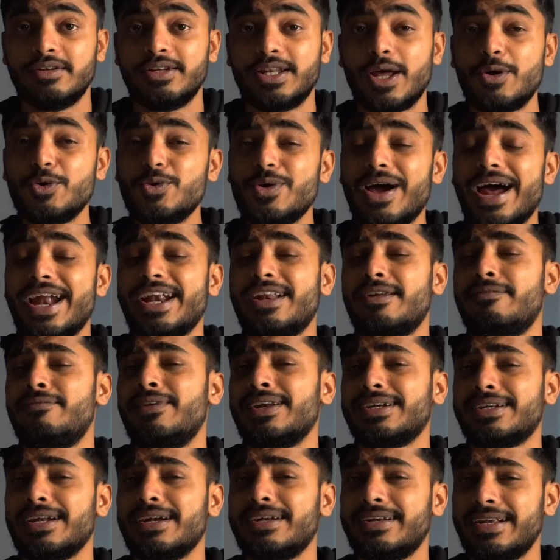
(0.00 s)
Now to add
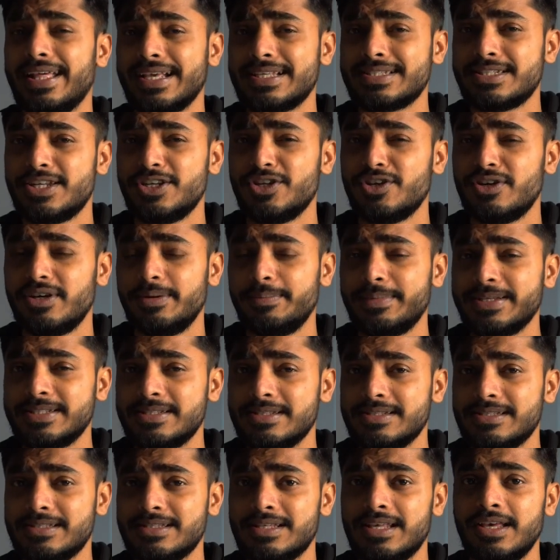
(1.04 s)
reflected text in your
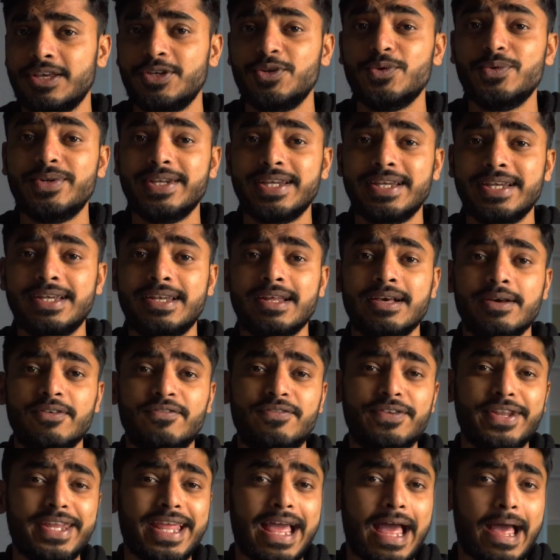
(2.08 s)
images, you need
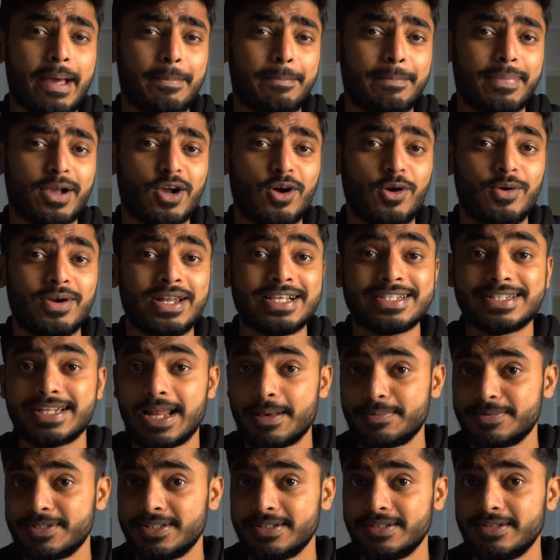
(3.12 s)
free app called
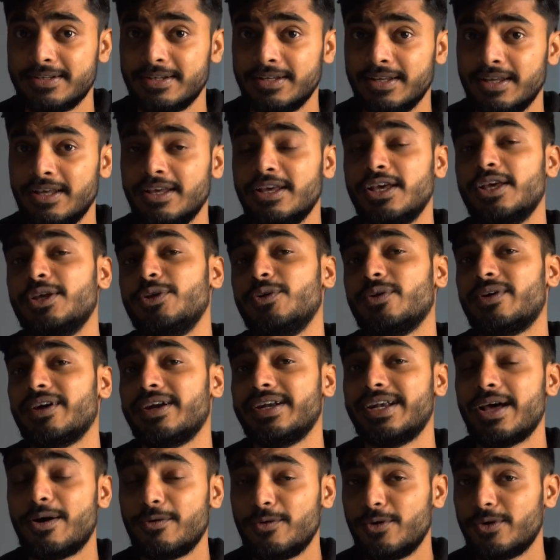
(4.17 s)
Snapseed. You
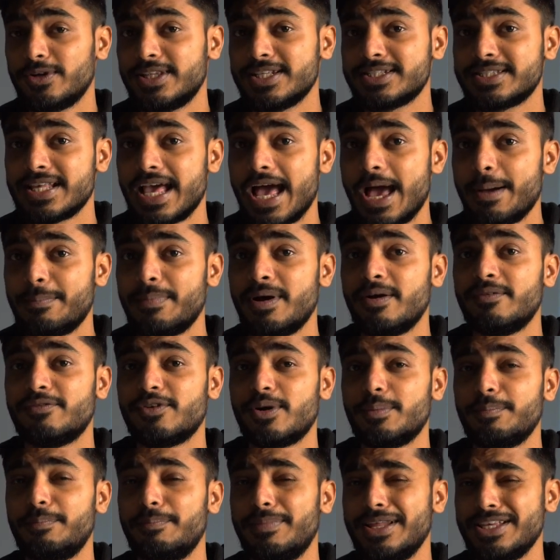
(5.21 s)
can download this app
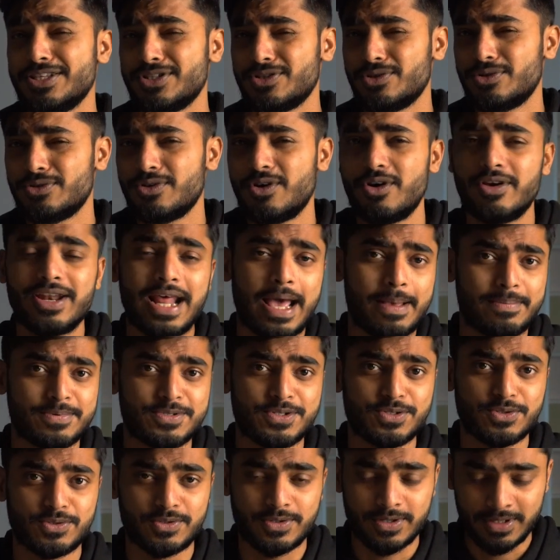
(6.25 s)
from Play Store or App
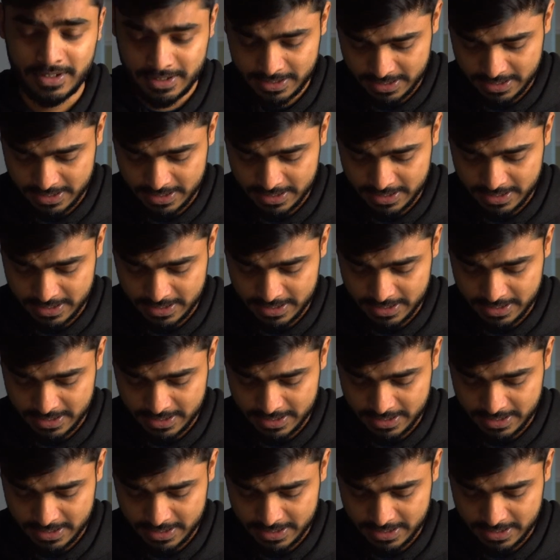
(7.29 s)
Store.